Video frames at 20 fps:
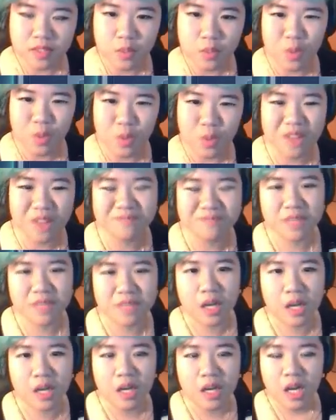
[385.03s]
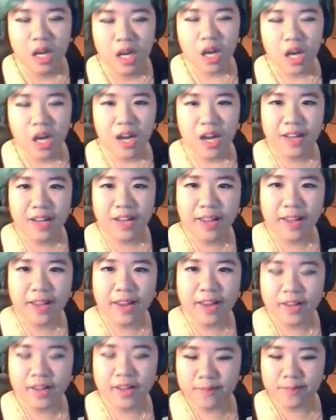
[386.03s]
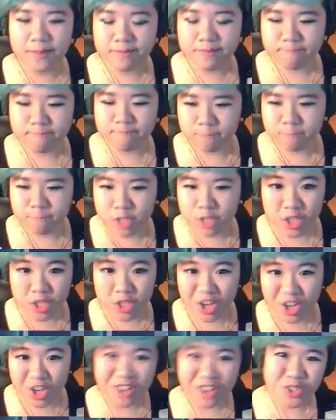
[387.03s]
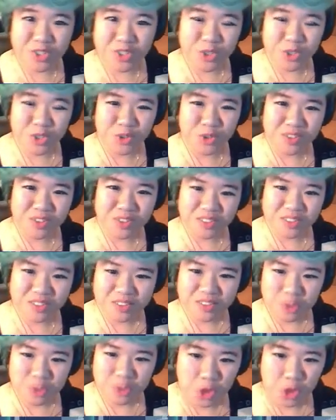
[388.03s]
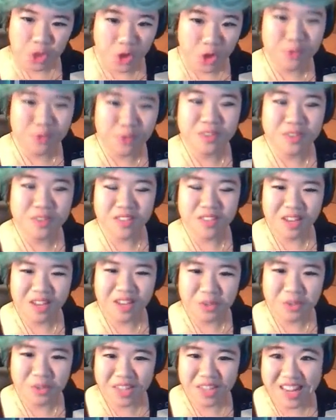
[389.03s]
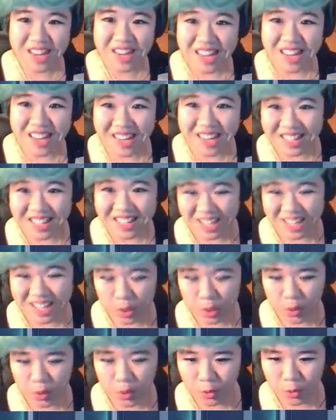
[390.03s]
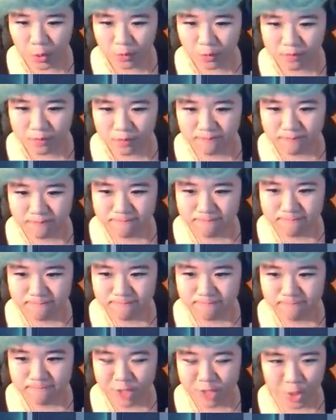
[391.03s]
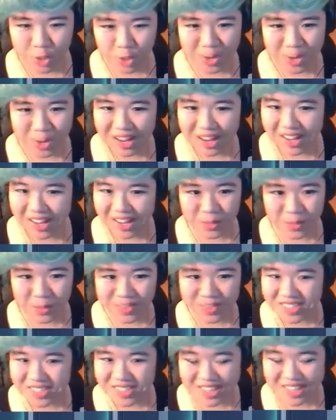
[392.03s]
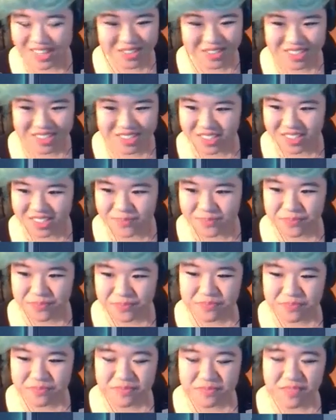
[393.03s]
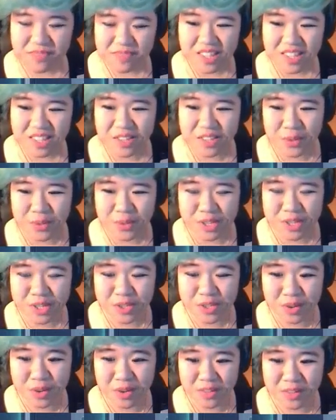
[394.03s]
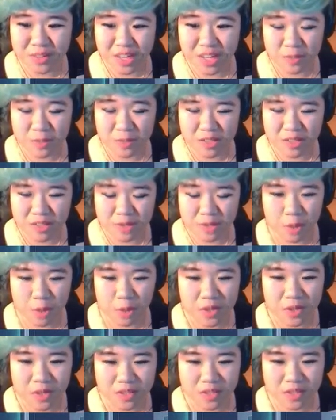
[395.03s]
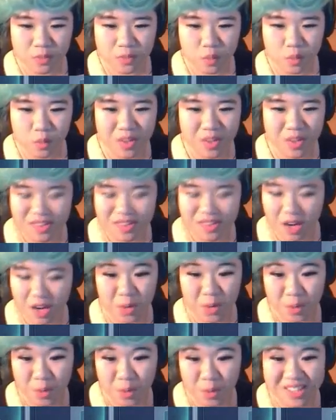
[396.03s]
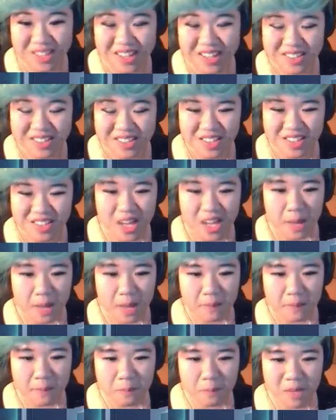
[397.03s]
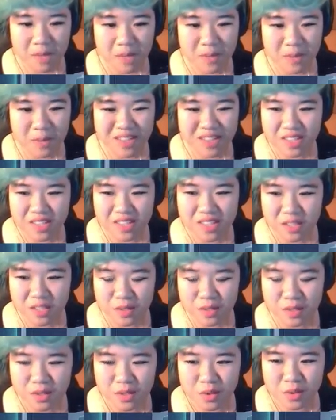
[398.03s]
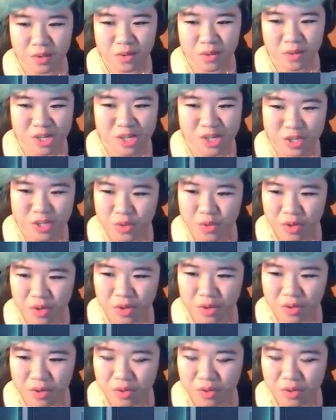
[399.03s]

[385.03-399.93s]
Well, again, the doctor knows how to get in here. So I won't doubt it. There's a register of names left open on one desk. Maybe it's a student register?